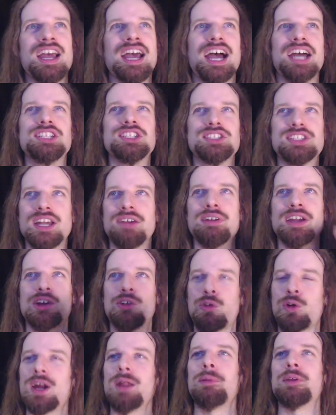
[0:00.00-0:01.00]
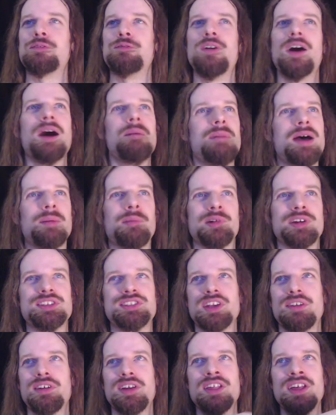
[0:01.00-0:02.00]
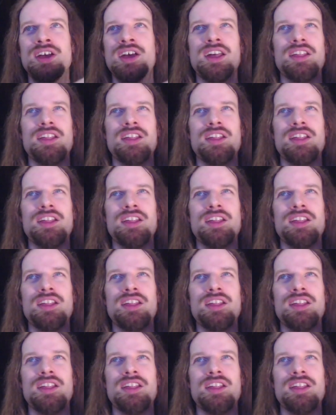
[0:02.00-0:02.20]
I just have incredibly fond memories of it.